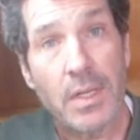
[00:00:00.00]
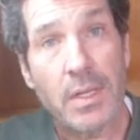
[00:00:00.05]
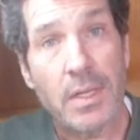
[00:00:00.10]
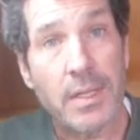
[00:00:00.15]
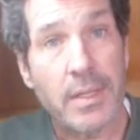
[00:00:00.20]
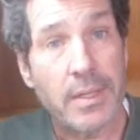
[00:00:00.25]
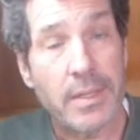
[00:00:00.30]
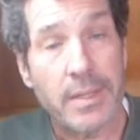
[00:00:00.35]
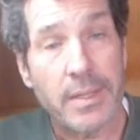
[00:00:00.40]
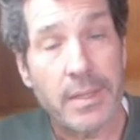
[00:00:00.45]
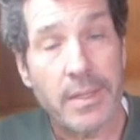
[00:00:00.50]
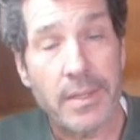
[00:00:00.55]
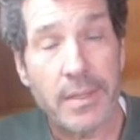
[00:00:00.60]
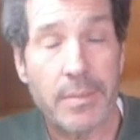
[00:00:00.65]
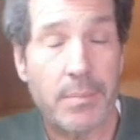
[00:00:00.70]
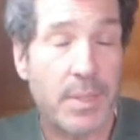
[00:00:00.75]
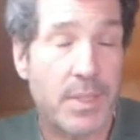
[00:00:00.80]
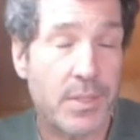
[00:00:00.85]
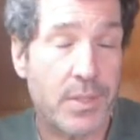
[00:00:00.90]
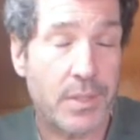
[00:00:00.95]
uh,
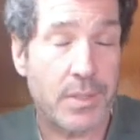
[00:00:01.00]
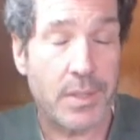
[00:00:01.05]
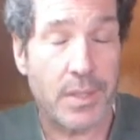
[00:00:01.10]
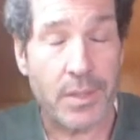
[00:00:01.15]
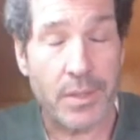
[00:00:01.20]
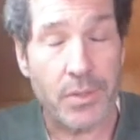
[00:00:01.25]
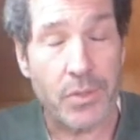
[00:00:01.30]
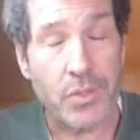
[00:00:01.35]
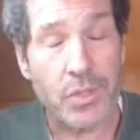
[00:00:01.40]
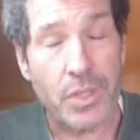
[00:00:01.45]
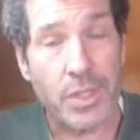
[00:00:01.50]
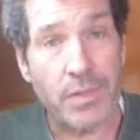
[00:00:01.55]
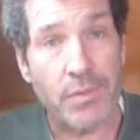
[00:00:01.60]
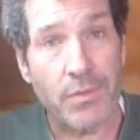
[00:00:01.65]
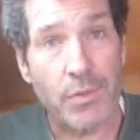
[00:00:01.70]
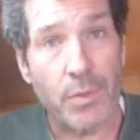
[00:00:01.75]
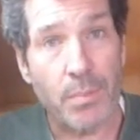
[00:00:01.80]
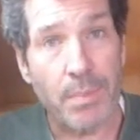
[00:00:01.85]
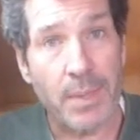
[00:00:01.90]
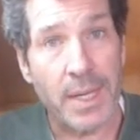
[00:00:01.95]
basically 13
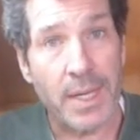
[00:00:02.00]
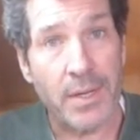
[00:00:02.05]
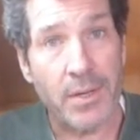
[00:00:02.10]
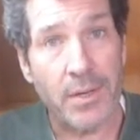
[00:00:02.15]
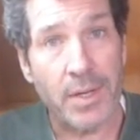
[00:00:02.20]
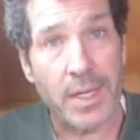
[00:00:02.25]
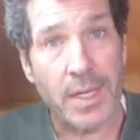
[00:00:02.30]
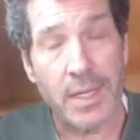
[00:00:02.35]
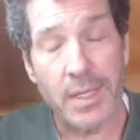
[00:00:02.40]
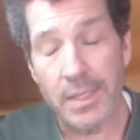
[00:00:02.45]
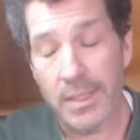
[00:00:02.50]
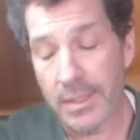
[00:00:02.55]
volt battery.